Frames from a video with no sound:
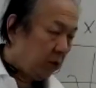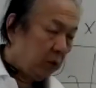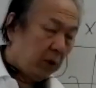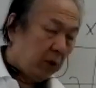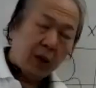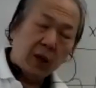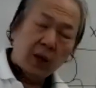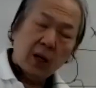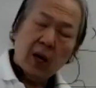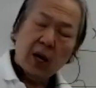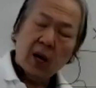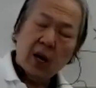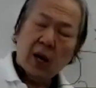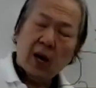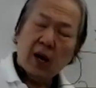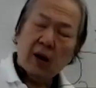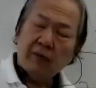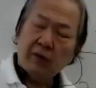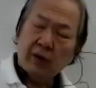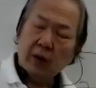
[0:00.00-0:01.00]
We
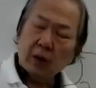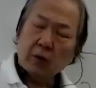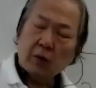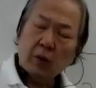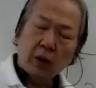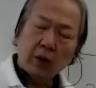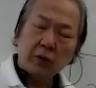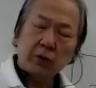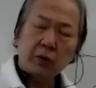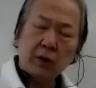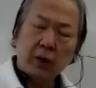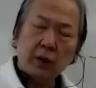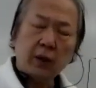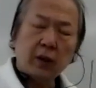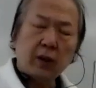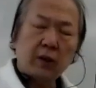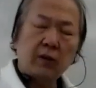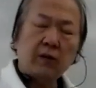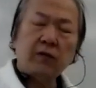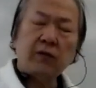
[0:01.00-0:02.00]
have a
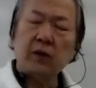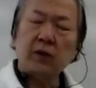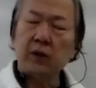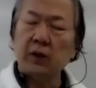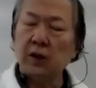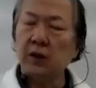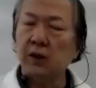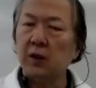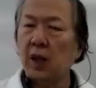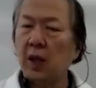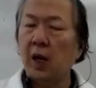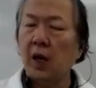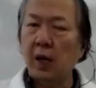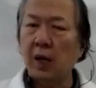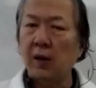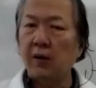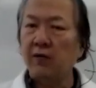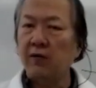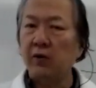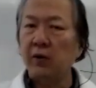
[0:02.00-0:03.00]
question for this
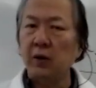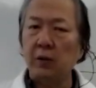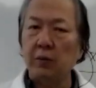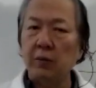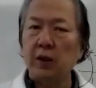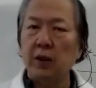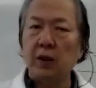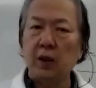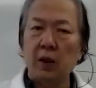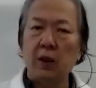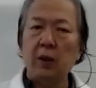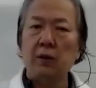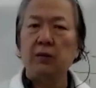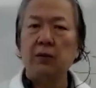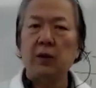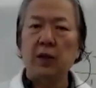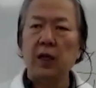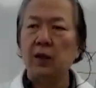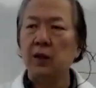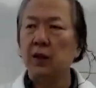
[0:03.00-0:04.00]
time for the
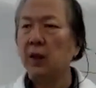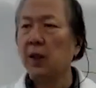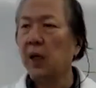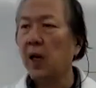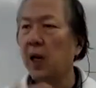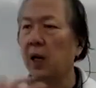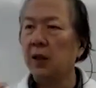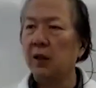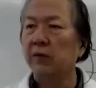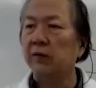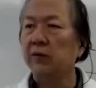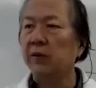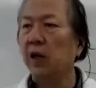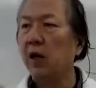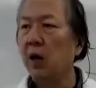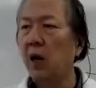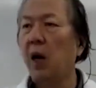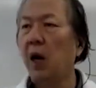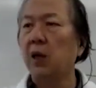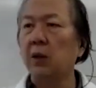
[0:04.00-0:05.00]
midterm. That's a kind of the
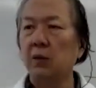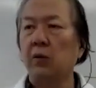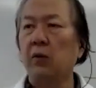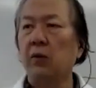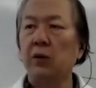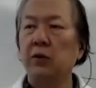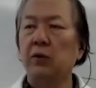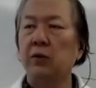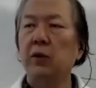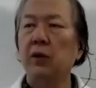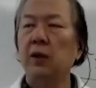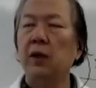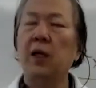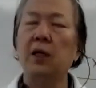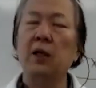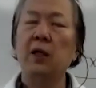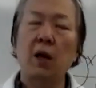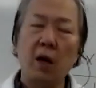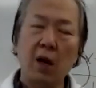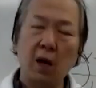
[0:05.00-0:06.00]
hard question,
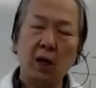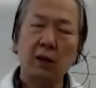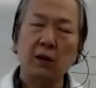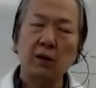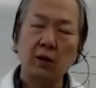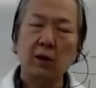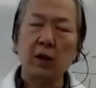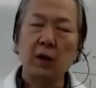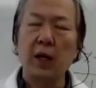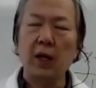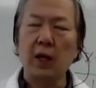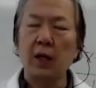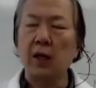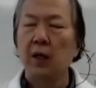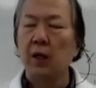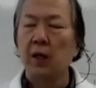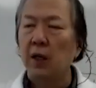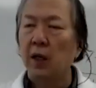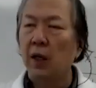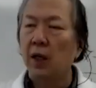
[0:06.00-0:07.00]
not hard, okay?
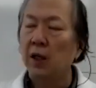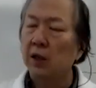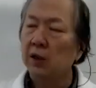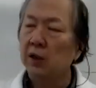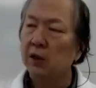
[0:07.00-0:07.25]
A